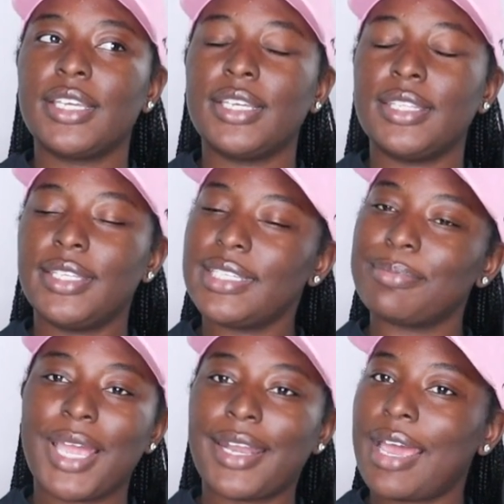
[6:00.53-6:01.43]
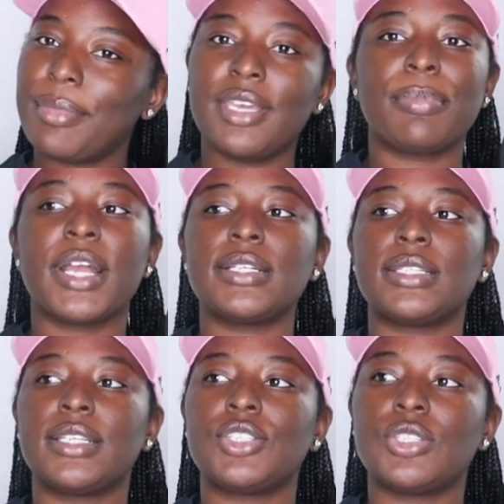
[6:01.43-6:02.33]
this may not be a
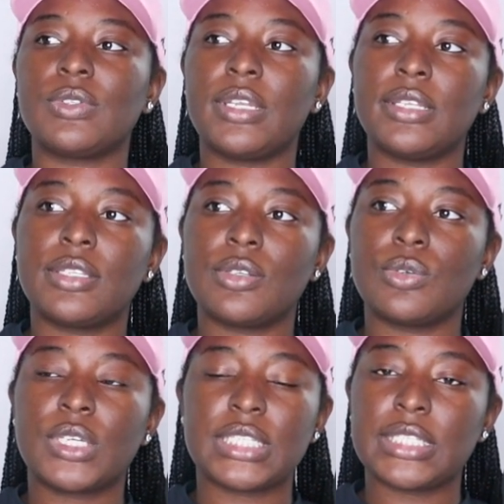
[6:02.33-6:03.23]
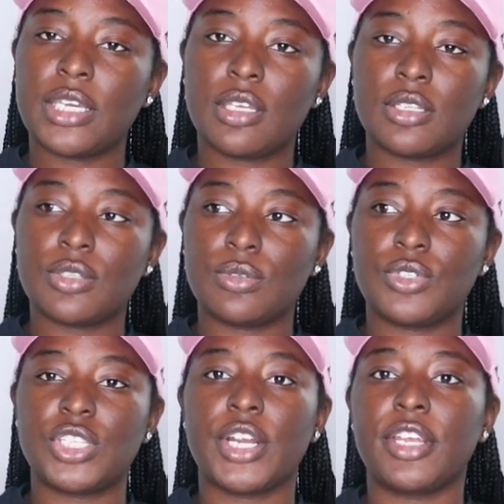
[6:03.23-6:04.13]
person that you need to continue to
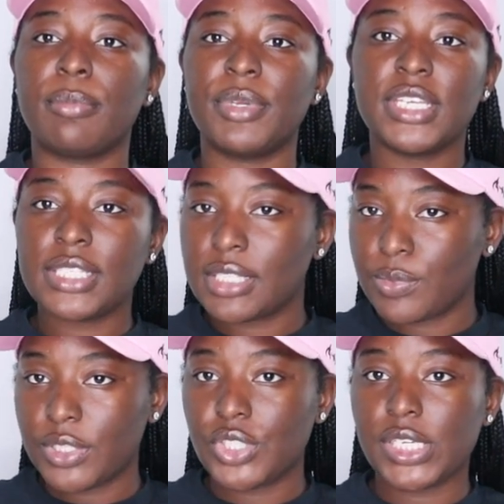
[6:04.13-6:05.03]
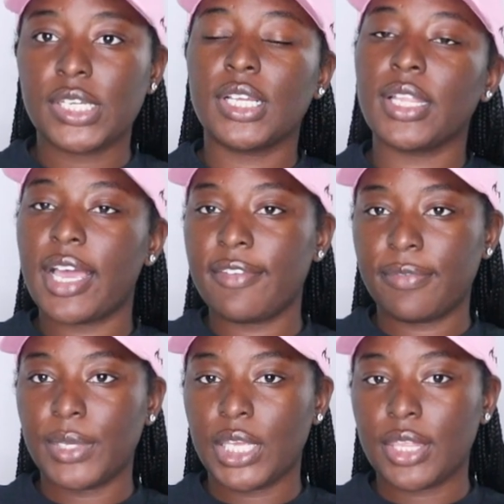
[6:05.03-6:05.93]
share your business with, share your life
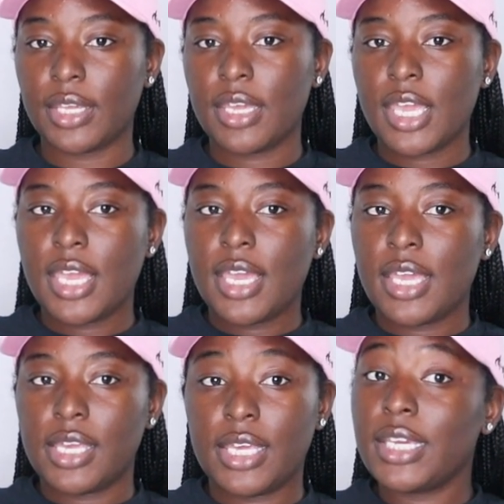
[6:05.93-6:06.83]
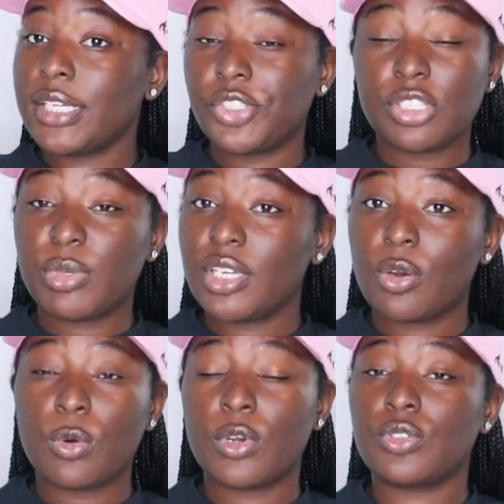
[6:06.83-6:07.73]
with. It can just be a
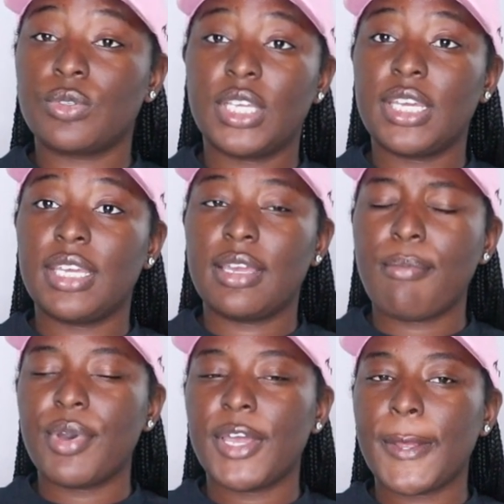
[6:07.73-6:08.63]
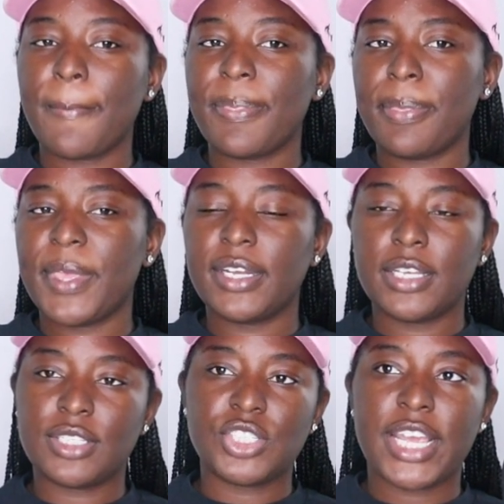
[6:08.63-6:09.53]
cordial thing, but that
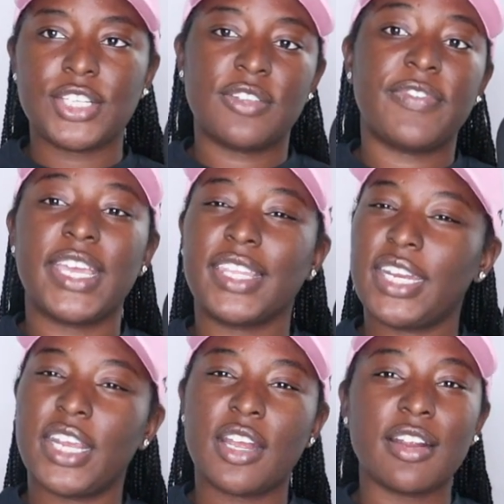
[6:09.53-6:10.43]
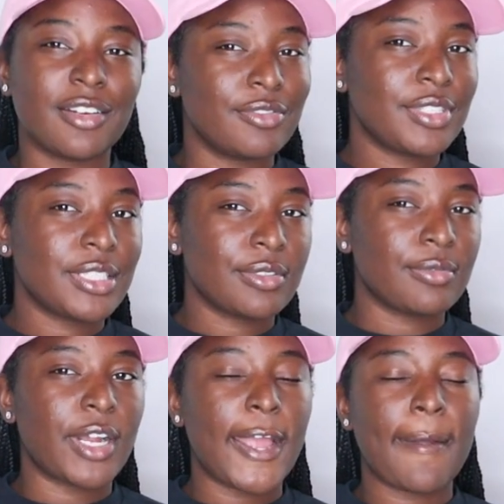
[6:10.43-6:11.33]
doesn't change the fact that it hurts,
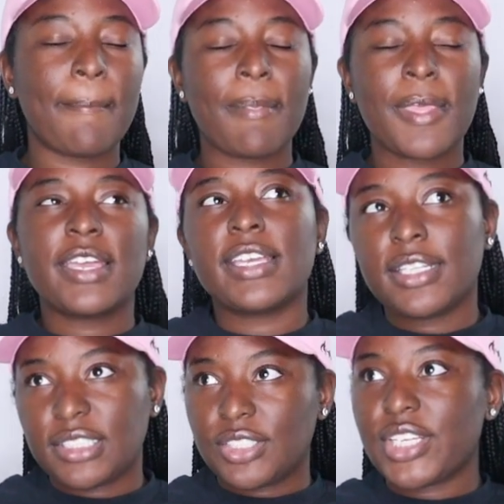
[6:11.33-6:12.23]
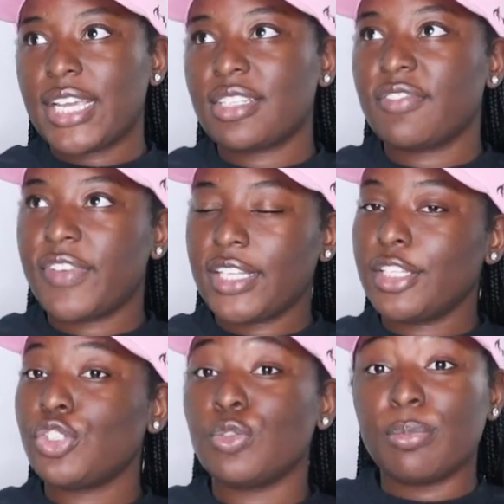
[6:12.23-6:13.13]
right? It doesn't change the fact
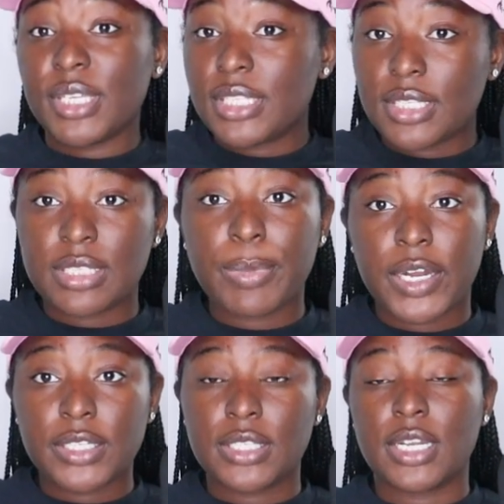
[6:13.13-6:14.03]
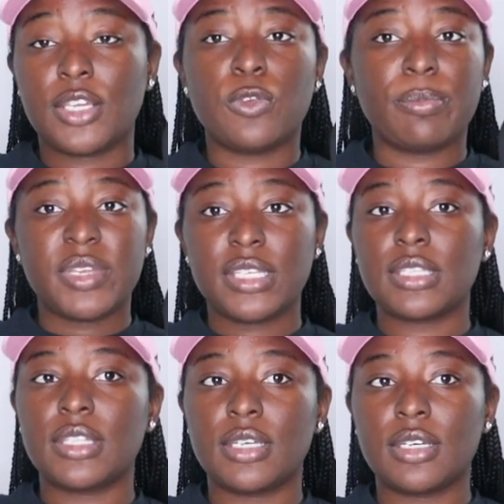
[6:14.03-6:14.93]
that you miss this person, or you miss
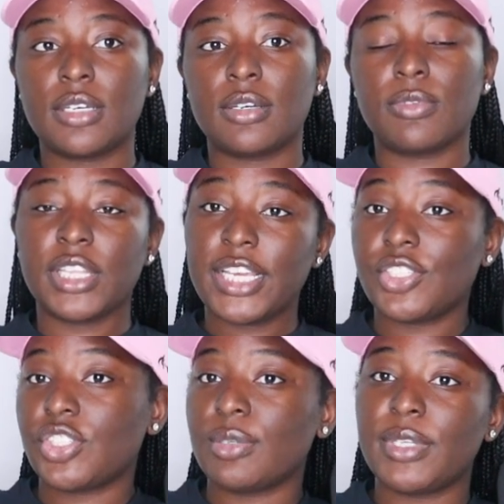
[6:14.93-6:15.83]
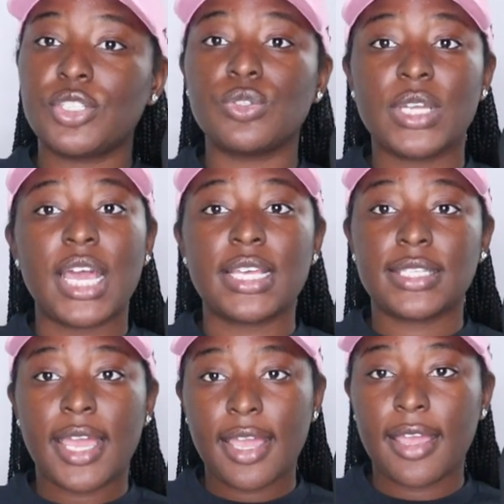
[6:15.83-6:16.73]
the relationship that you guys
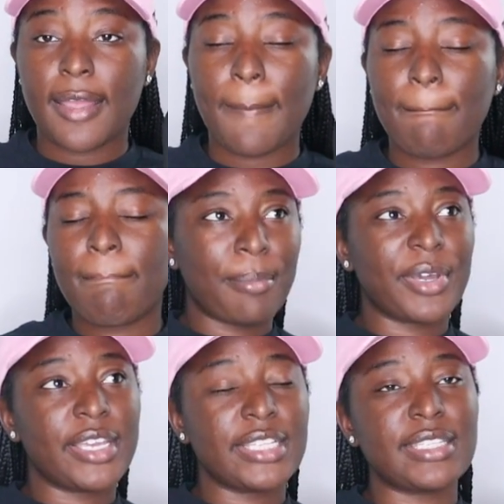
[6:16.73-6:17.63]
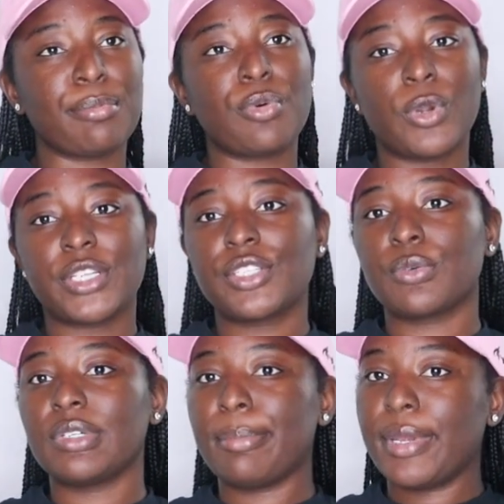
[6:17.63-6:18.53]
had. But it's important to
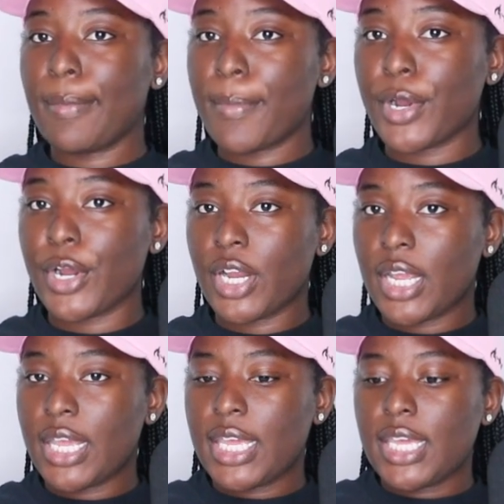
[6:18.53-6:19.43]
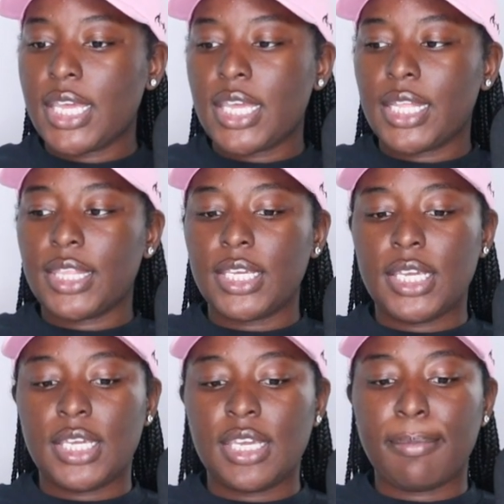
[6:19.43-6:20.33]
remember
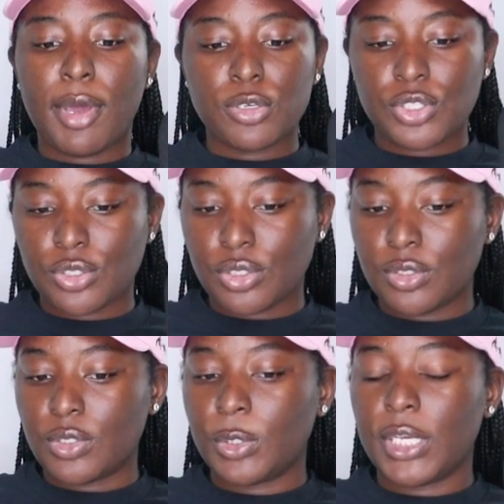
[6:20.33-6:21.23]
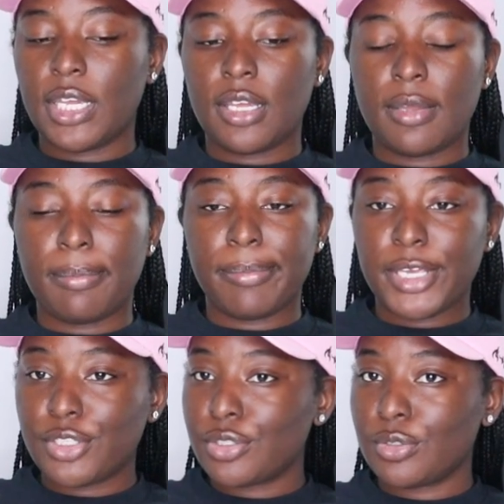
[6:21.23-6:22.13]
the emotional,
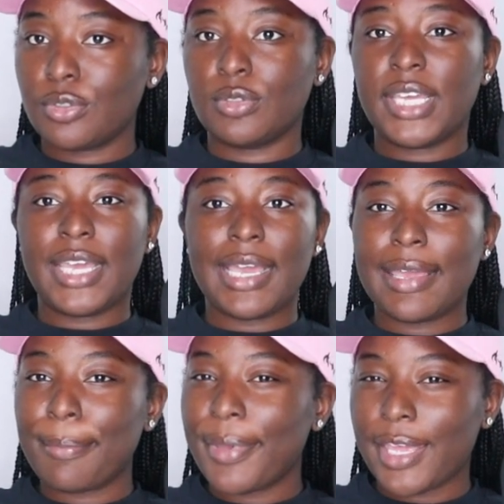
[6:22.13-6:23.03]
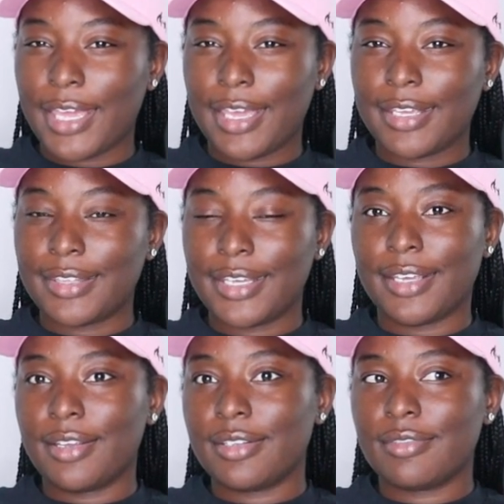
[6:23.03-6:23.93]
mental impact
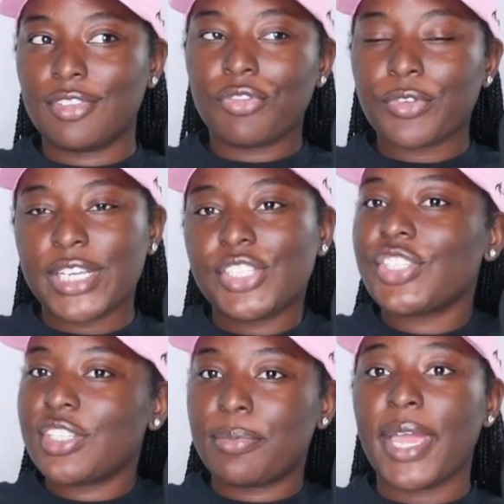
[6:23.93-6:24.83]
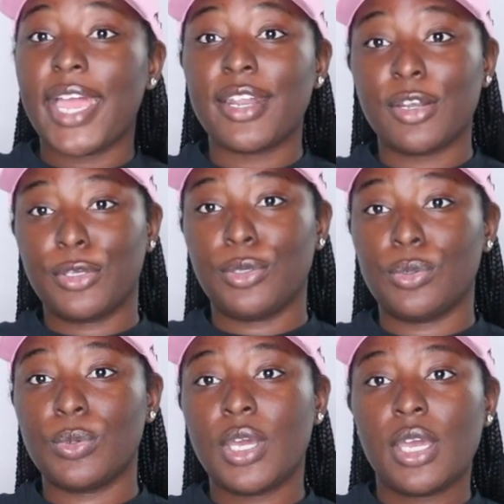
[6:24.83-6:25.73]
that the friendship had on you.